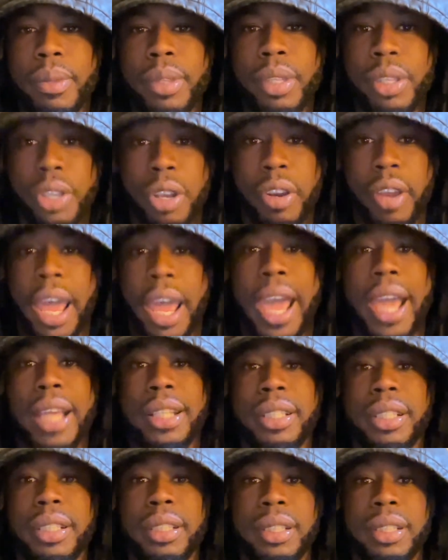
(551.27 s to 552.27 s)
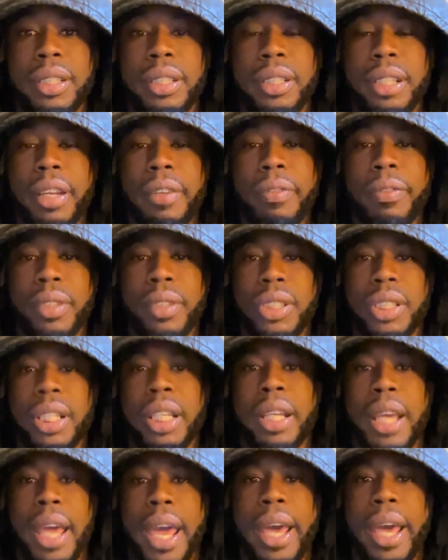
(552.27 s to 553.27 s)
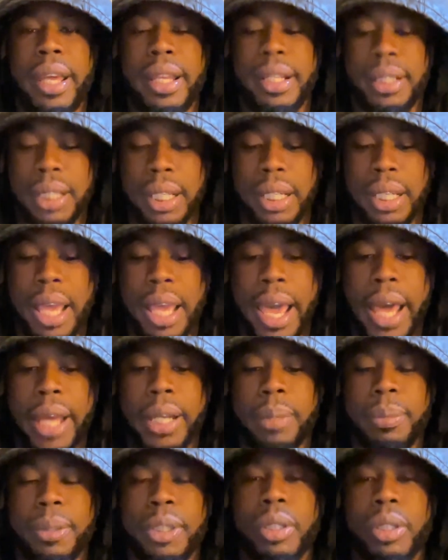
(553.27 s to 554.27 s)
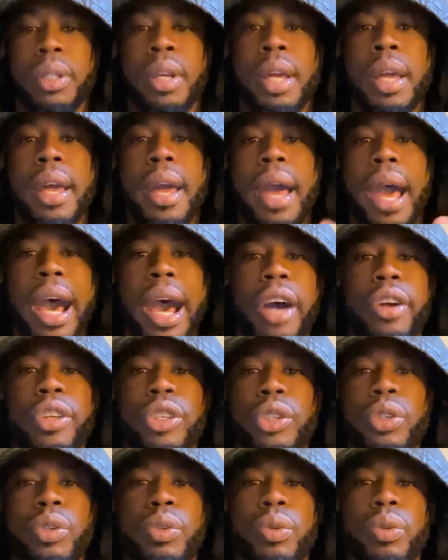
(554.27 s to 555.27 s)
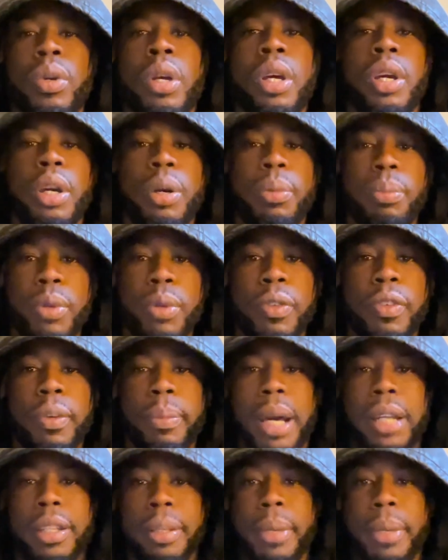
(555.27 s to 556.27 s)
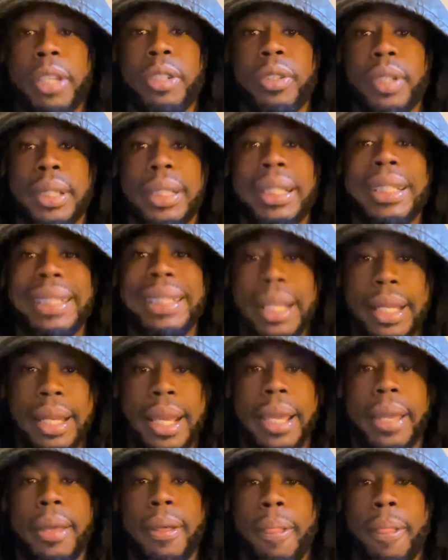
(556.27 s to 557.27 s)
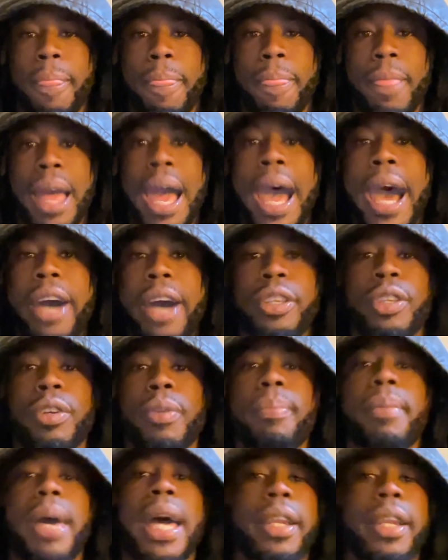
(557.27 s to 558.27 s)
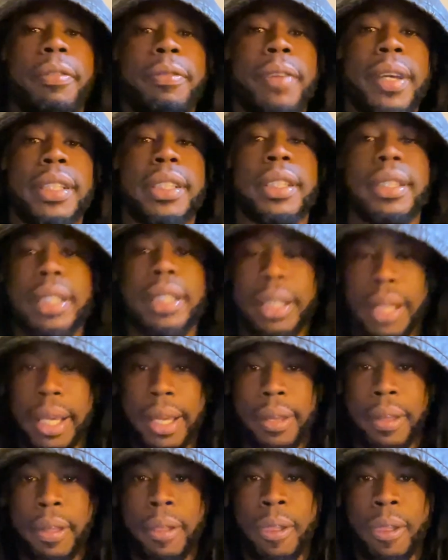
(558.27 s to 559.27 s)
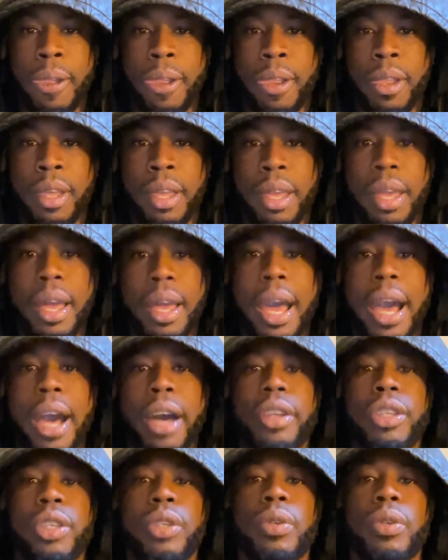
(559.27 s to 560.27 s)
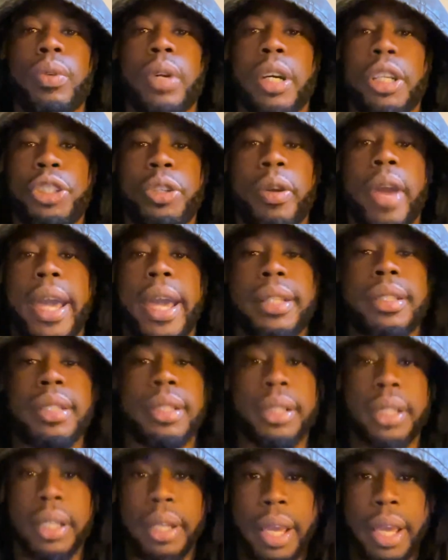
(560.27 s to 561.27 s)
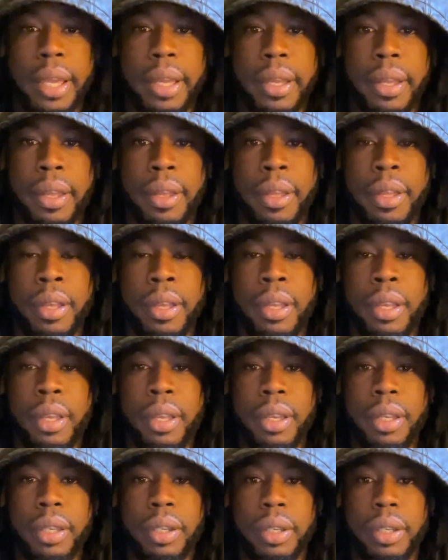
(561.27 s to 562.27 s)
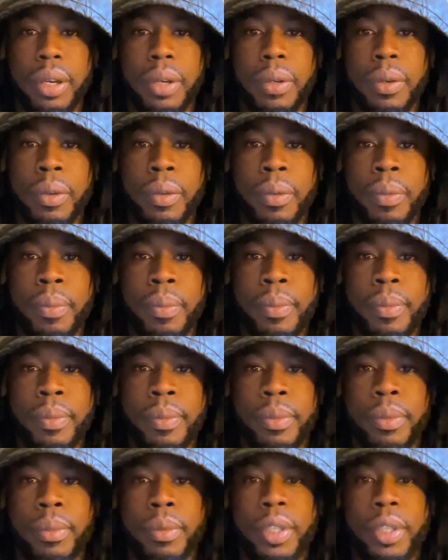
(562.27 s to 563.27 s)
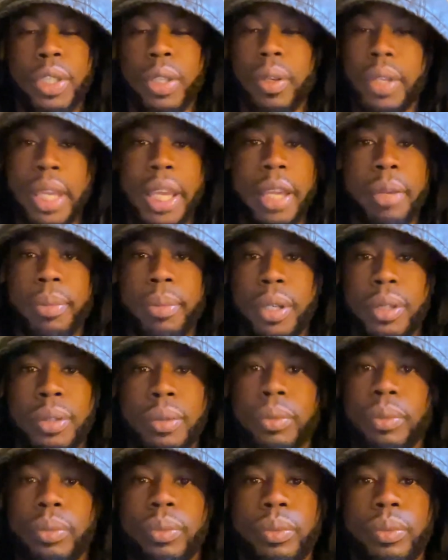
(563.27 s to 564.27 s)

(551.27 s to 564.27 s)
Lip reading: your actions and stuff is gonna add up to how you move about the matrix today, how you manifest today, how you attract today, you know? So again, bro,